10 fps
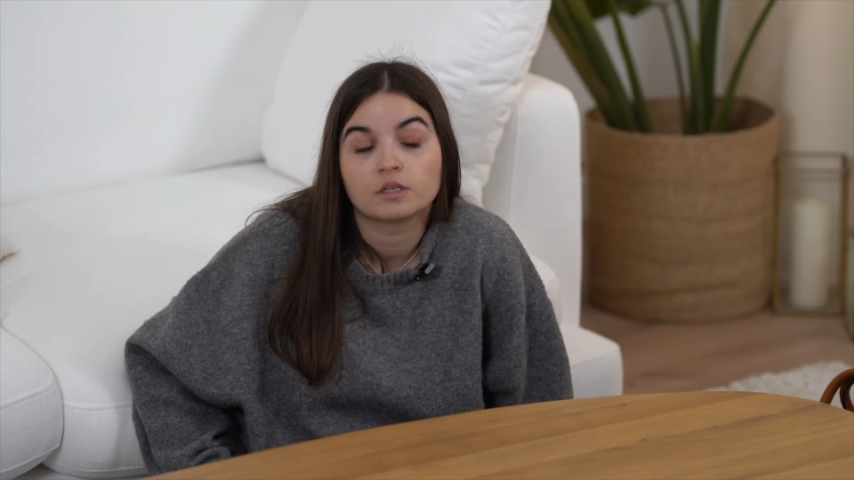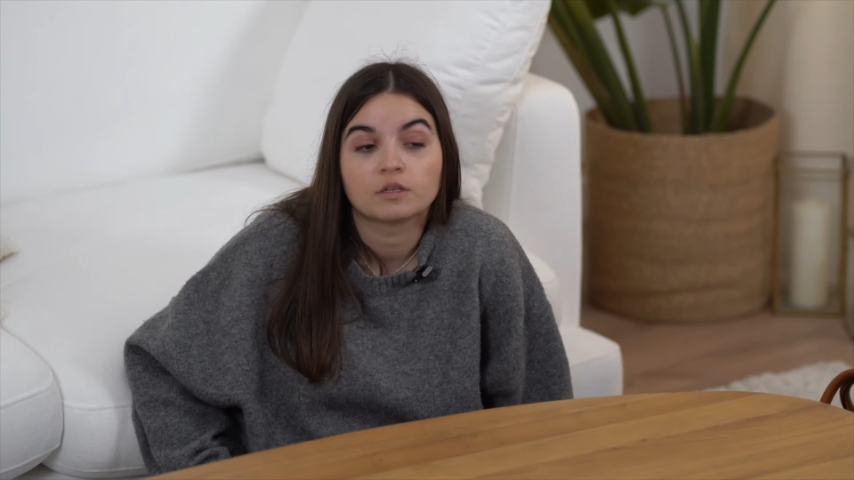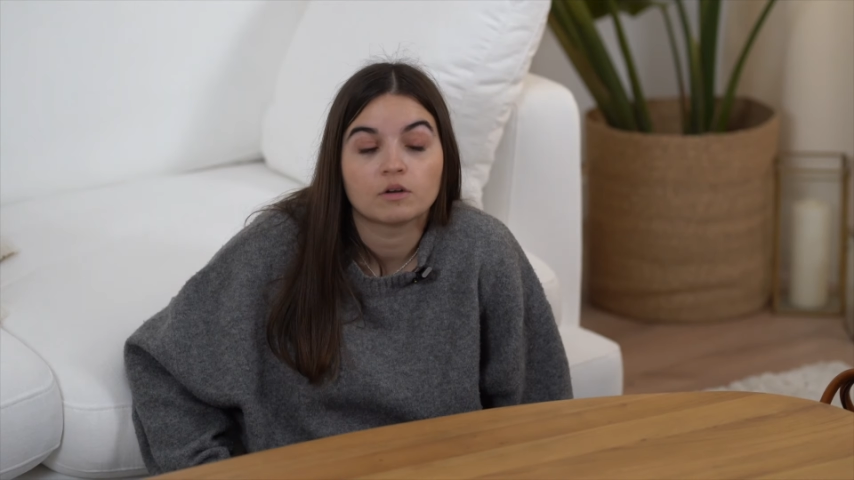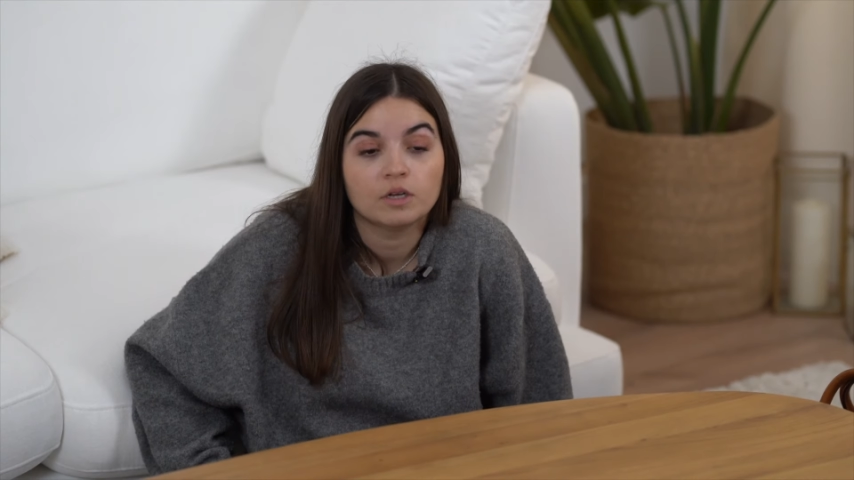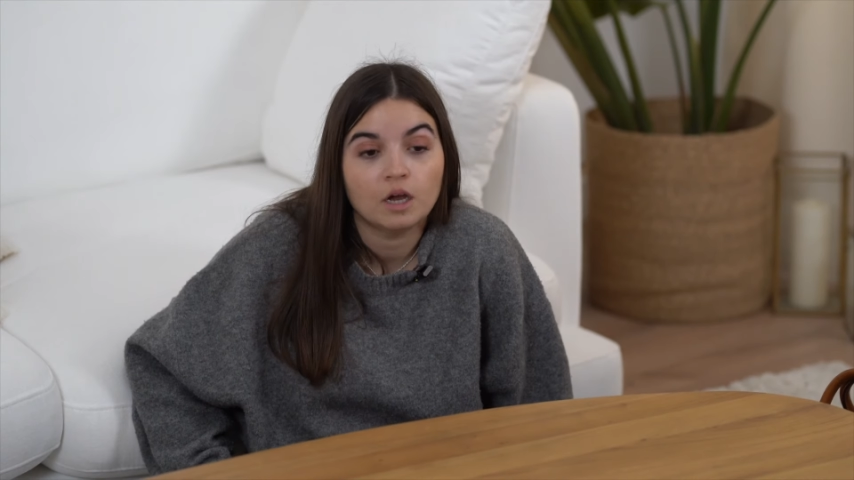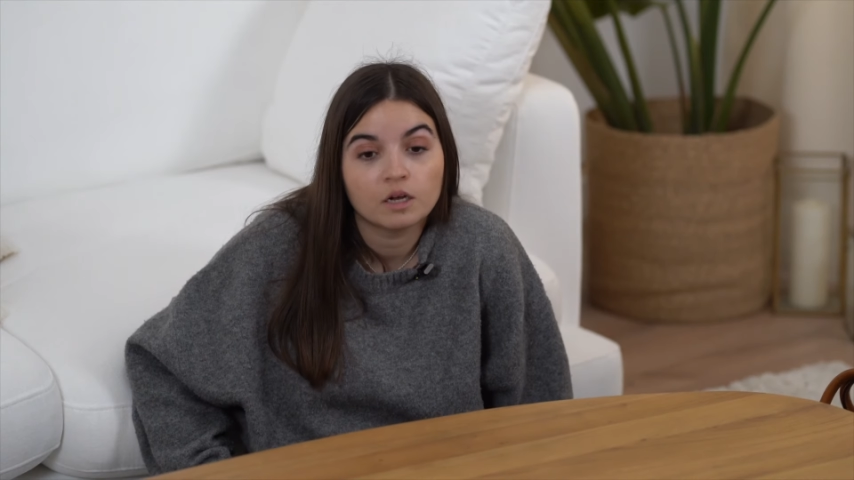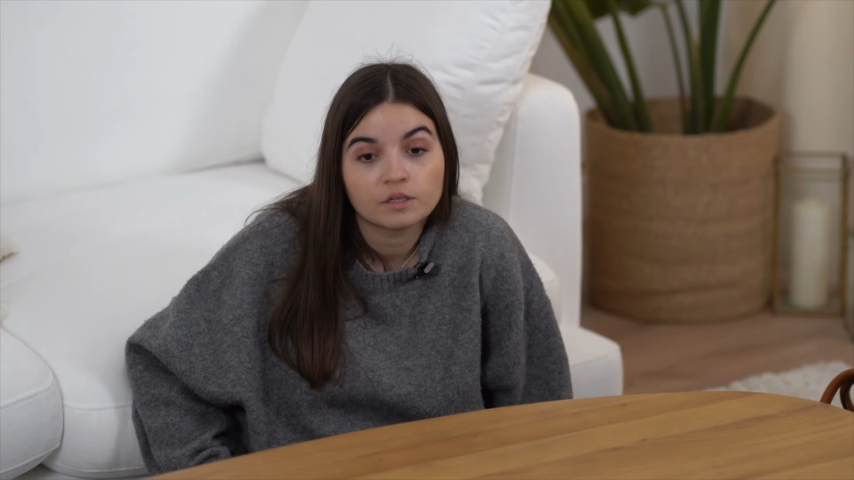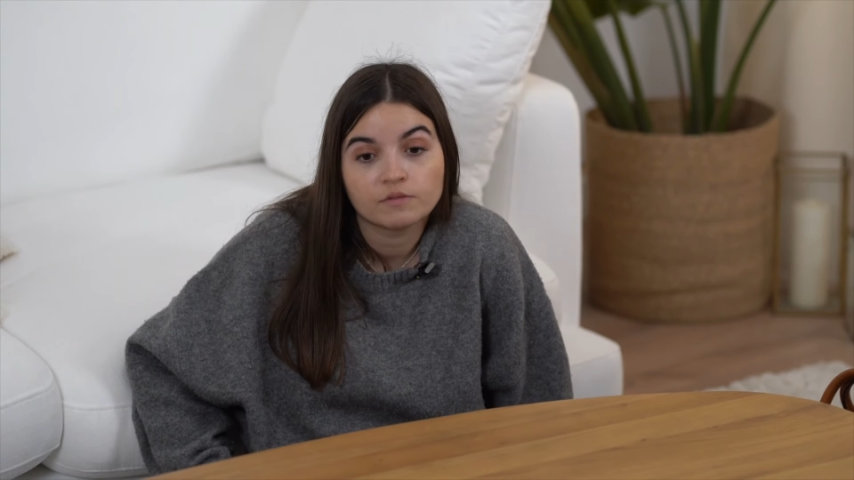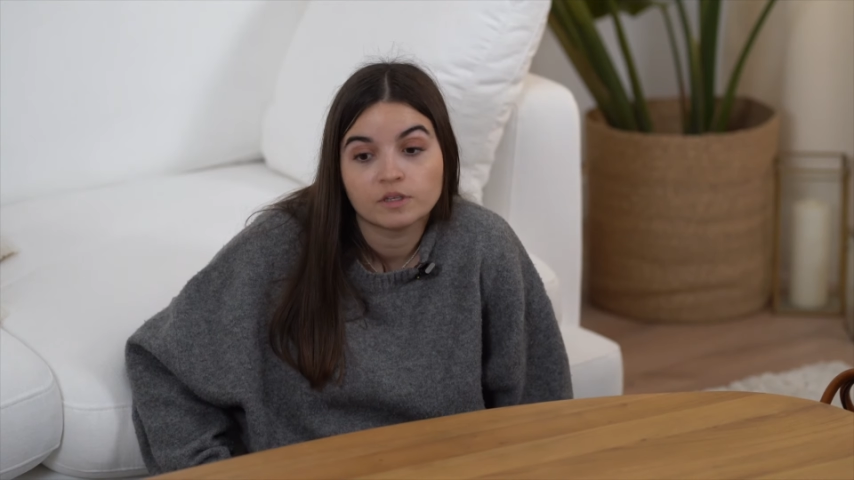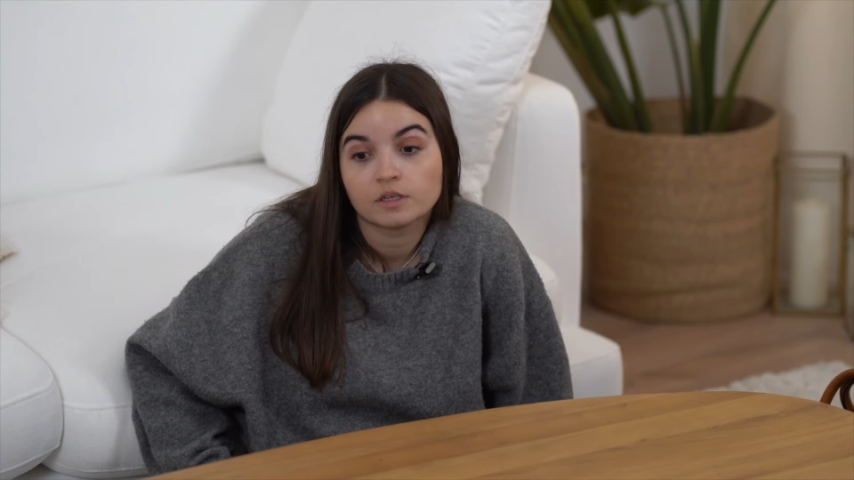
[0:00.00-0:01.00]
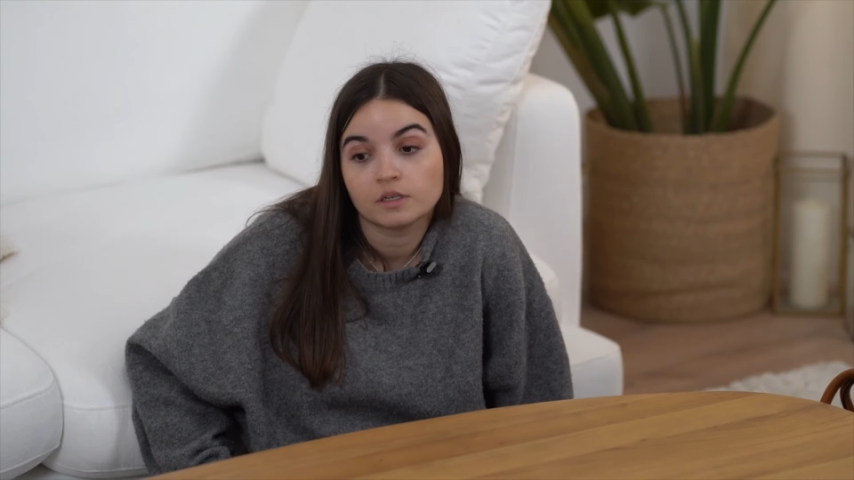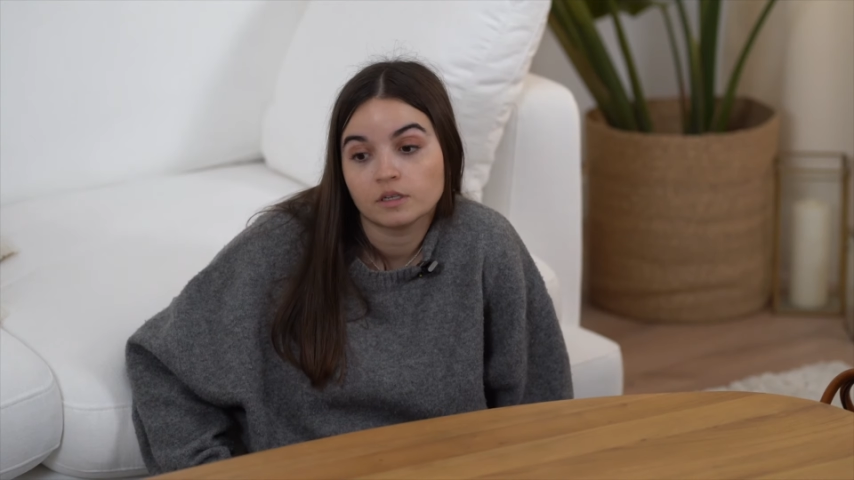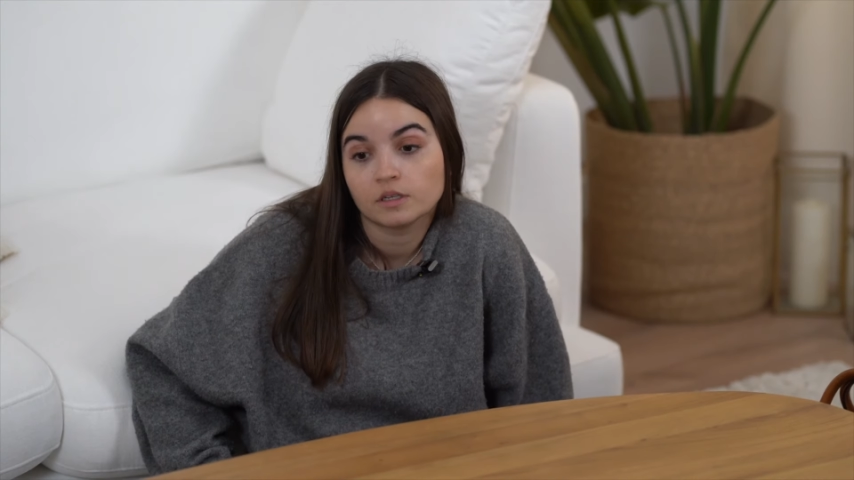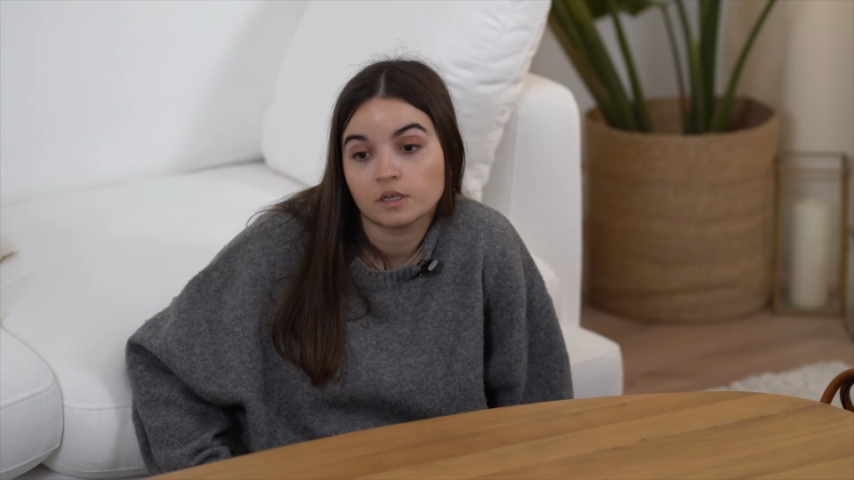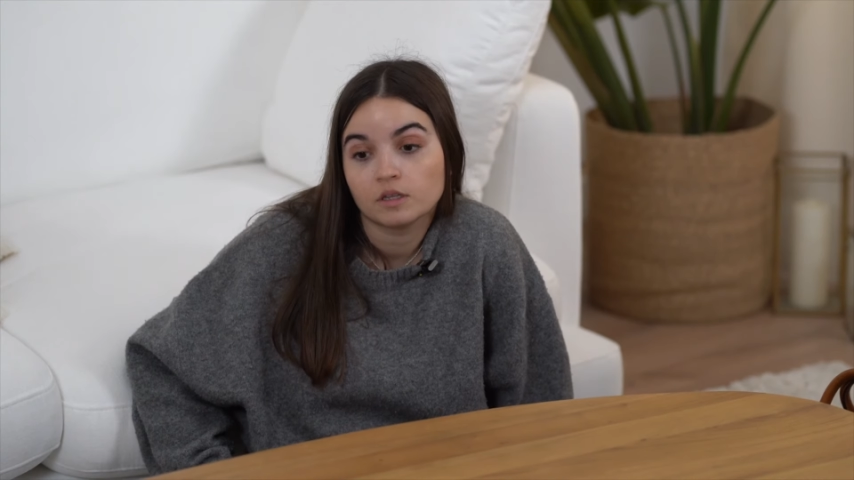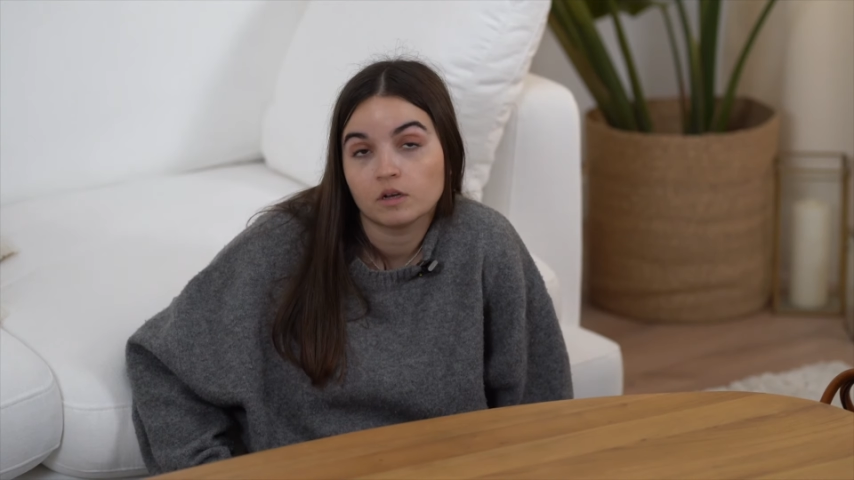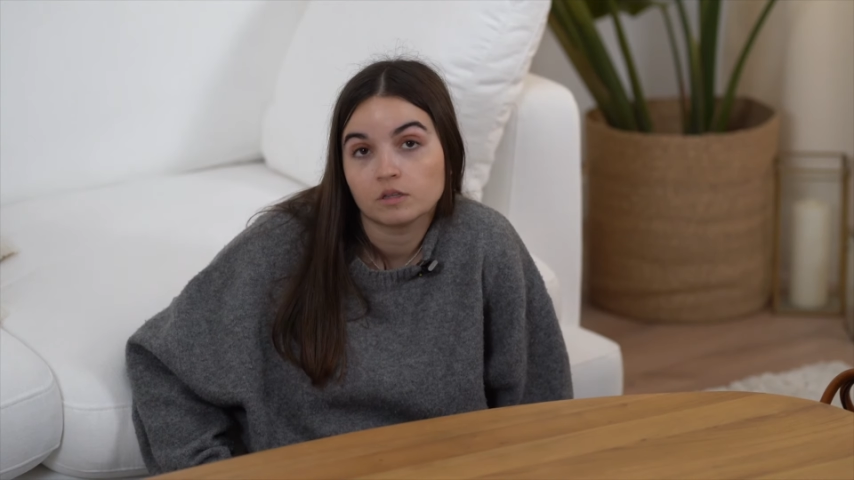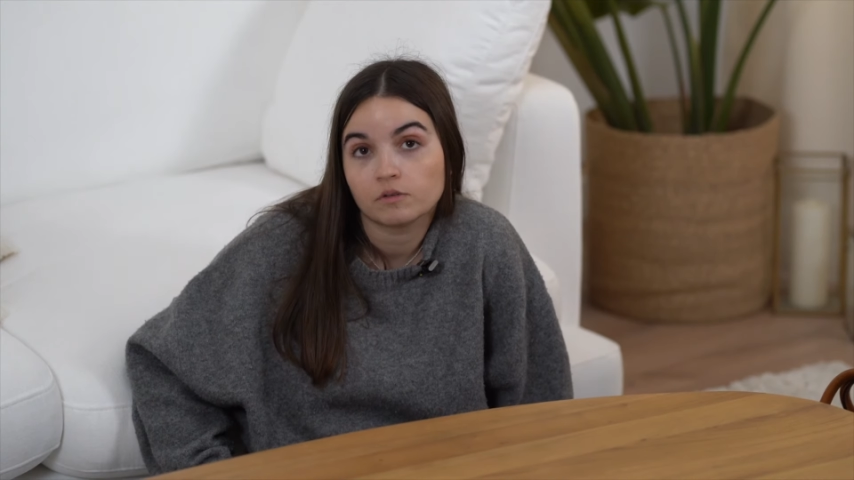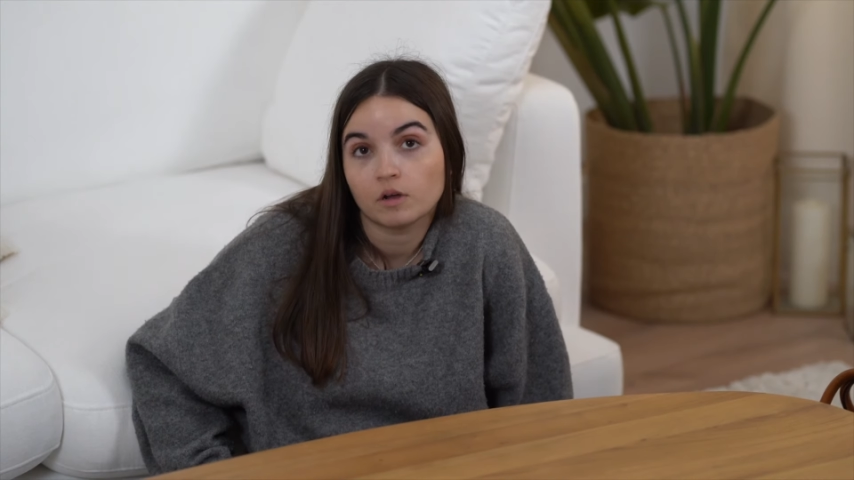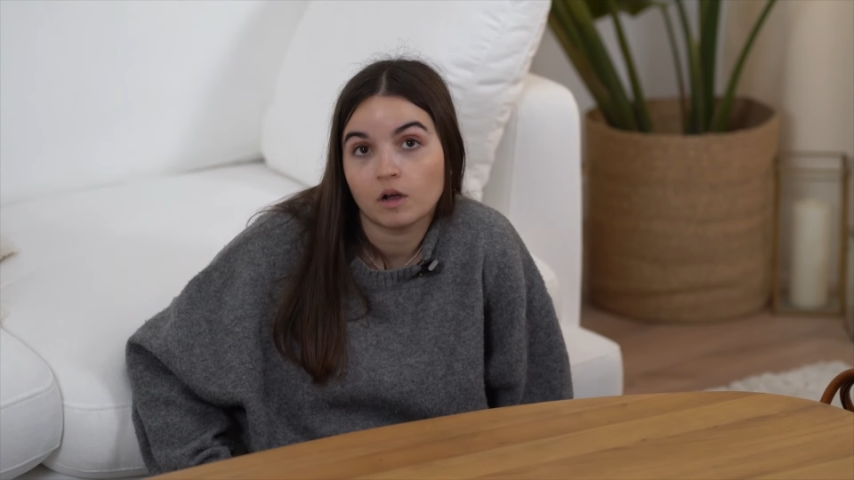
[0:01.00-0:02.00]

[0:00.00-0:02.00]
It's only us. Vincent is still not